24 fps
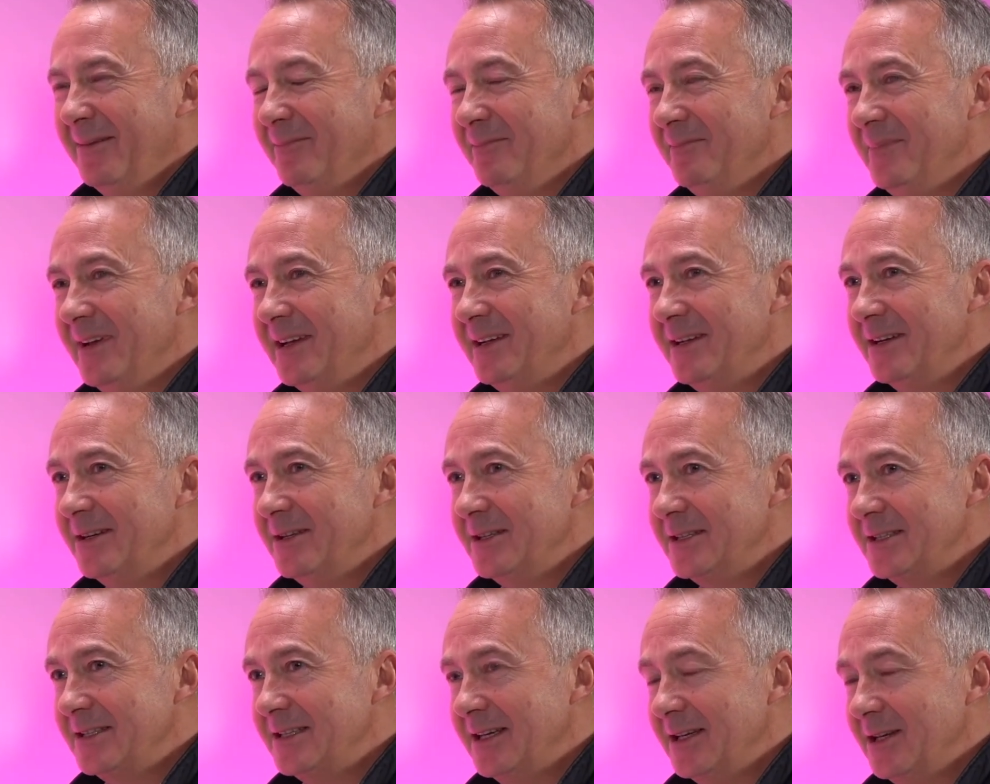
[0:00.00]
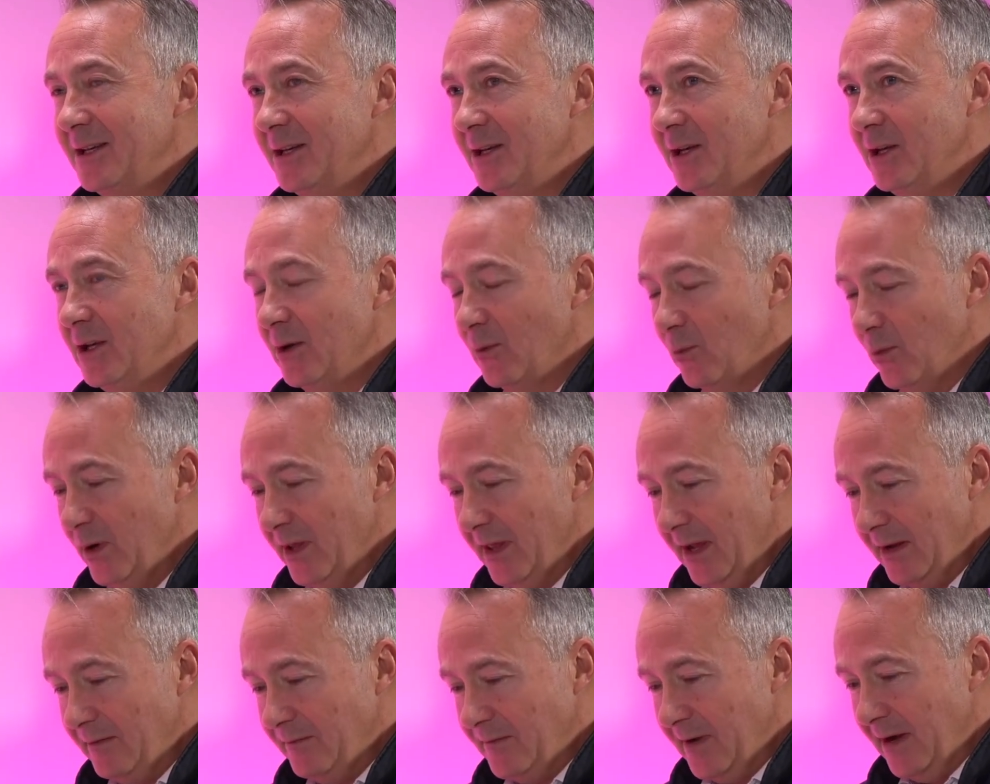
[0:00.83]
Because, with
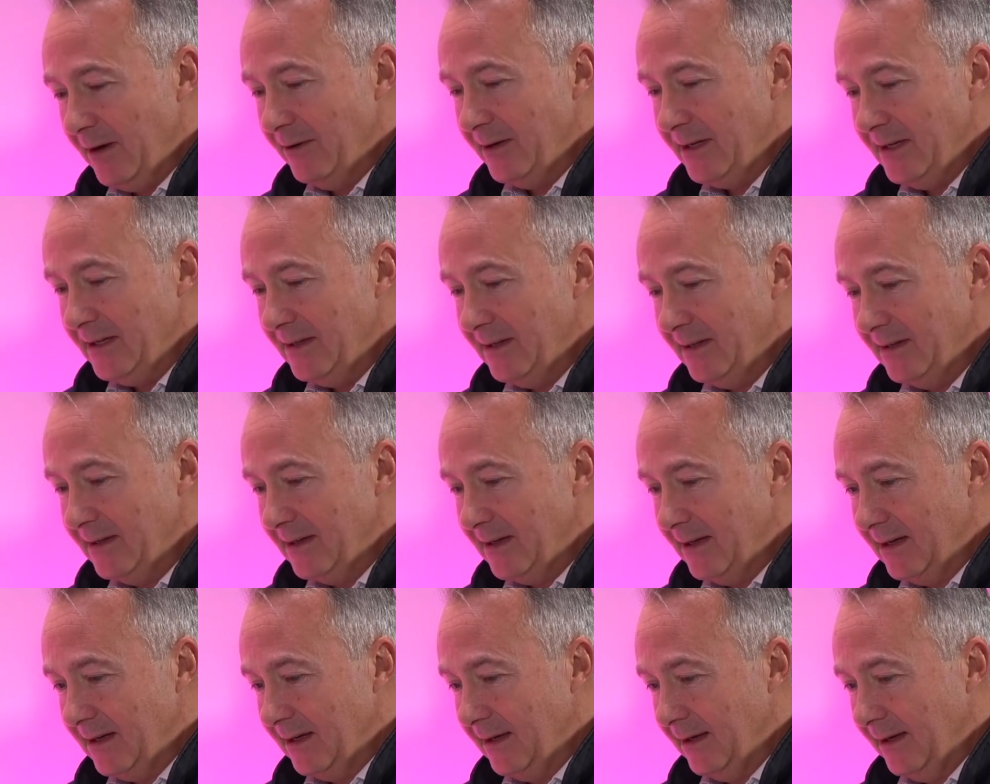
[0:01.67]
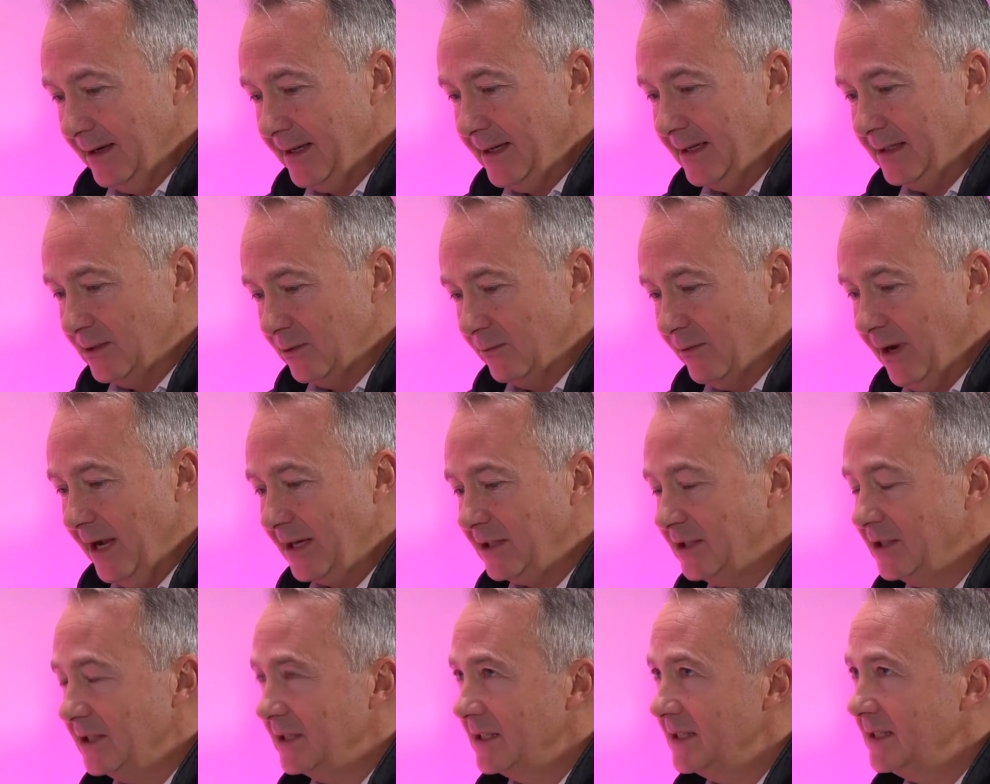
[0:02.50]
a very clear
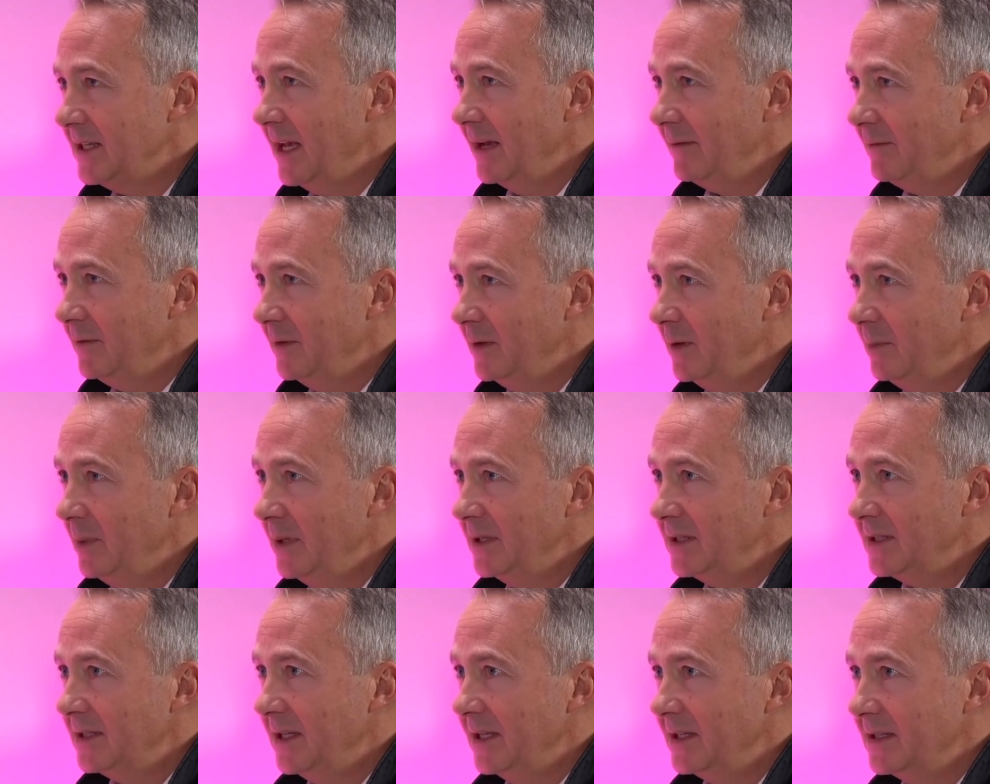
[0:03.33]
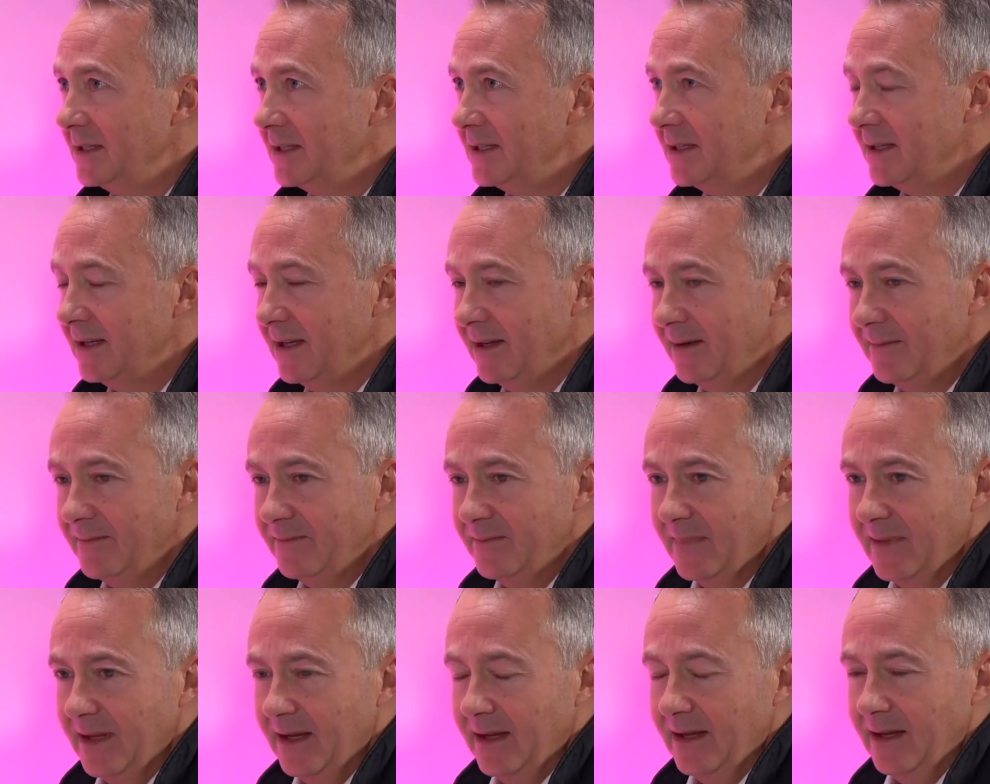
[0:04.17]
direction set for the business,
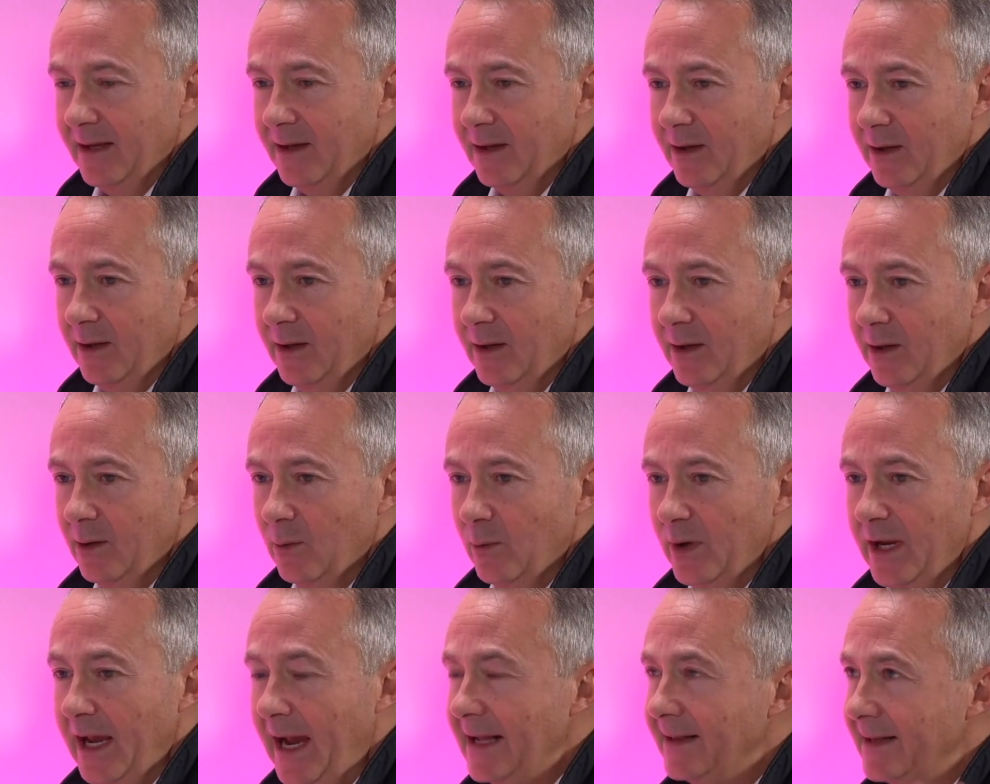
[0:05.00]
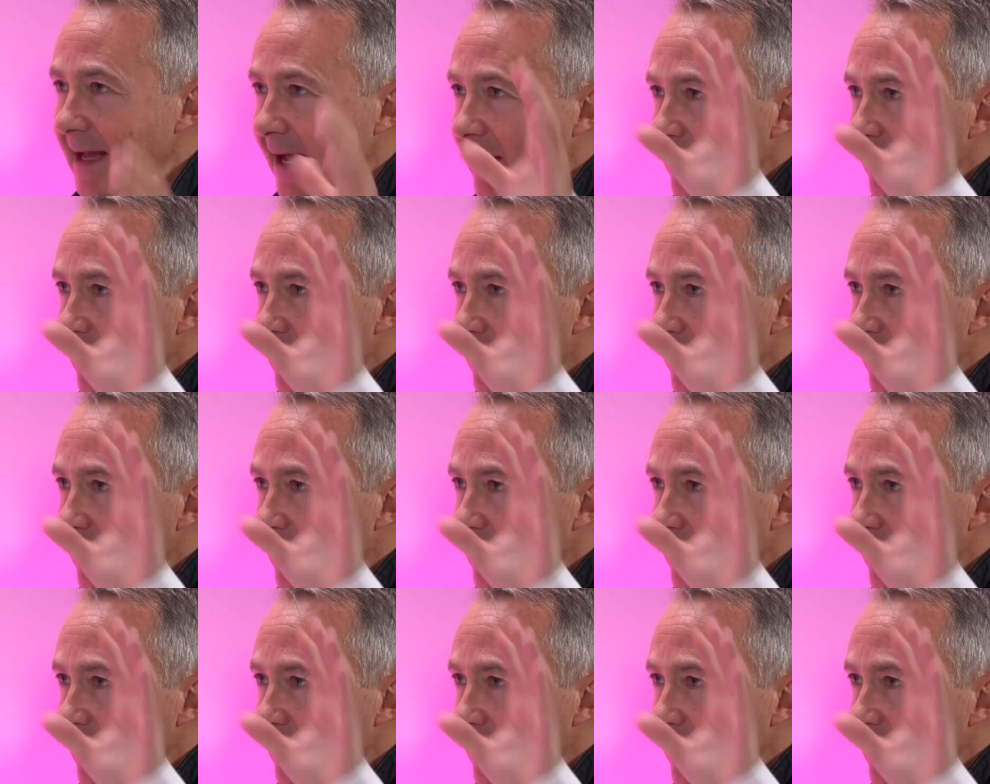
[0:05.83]
we had that